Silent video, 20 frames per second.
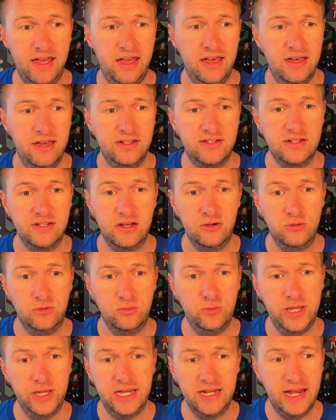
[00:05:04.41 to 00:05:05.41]
So we
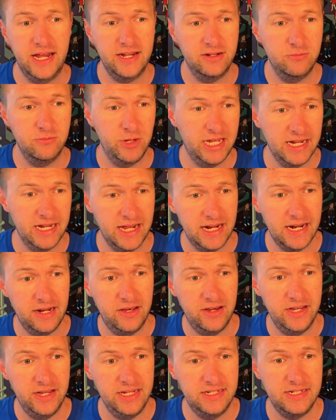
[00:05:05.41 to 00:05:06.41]
can
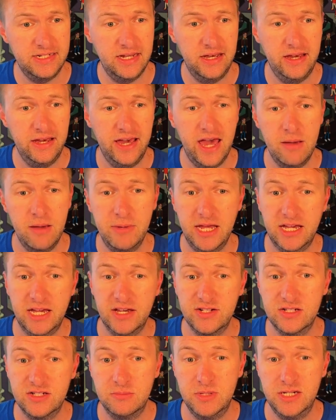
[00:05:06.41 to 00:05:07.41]
analyze how many
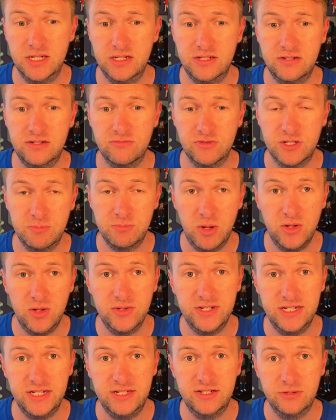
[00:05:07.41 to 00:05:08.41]
customers
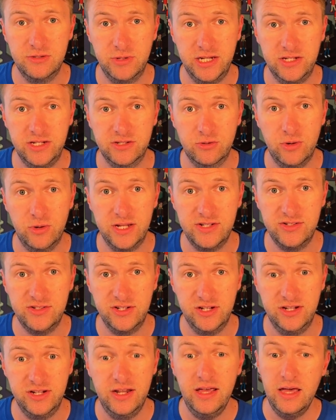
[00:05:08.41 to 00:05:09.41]
responded to each
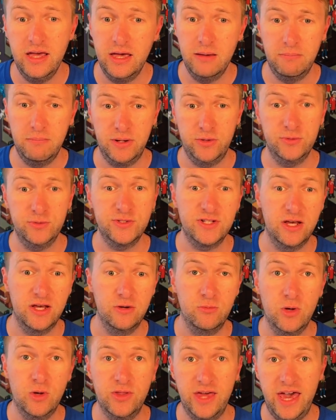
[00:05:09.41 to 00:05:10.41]
question, but also
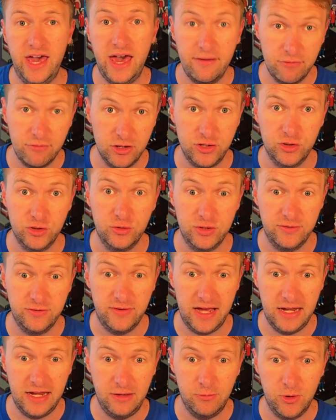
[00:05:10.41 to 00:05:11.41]
what their average order
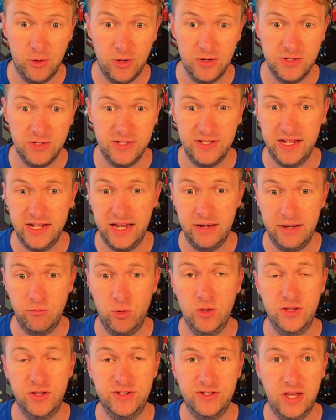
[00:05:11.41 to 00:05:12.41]
value was and what the
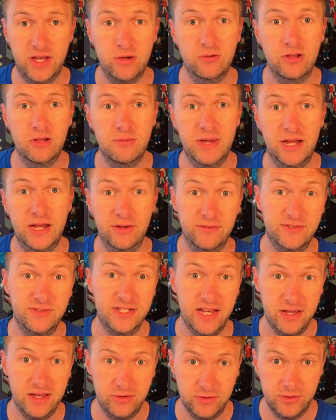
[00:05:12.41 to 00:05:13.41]
total amount of
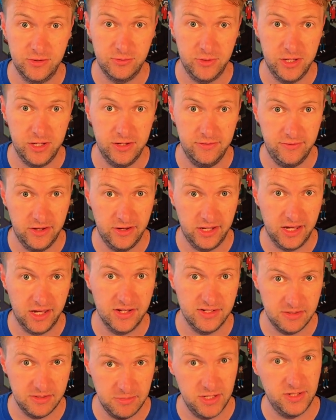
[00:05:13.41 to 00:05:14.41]
sales were for
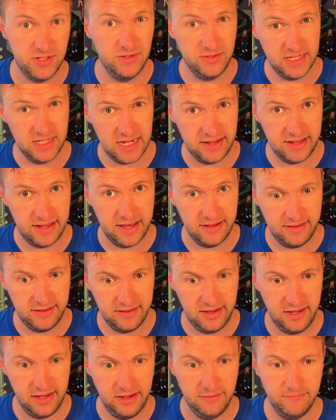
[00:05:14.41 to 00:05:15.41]
customers who said that
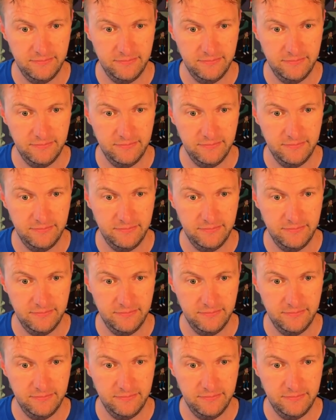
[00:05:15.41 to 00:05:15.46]
thing.